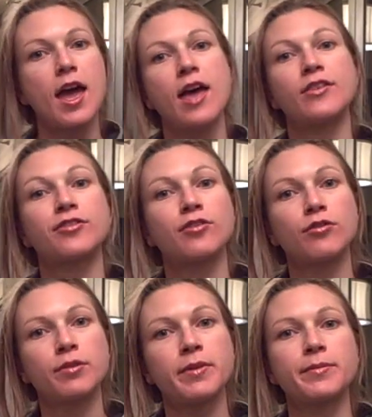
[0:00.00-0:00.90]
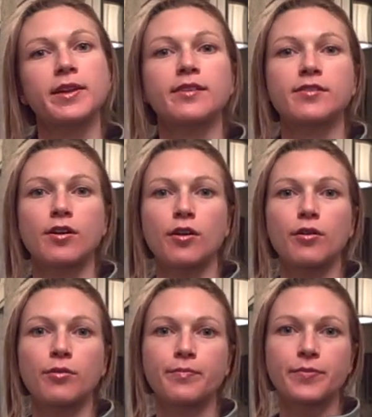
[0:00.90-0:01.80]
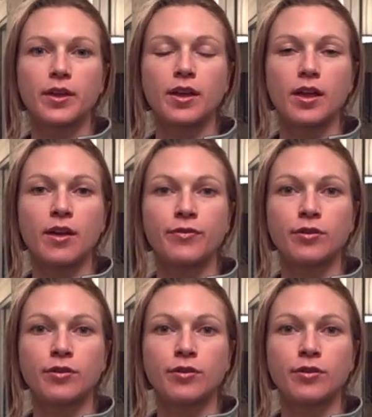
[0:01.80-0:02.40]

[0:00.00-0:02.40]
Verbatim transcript: And there's no commitment, so if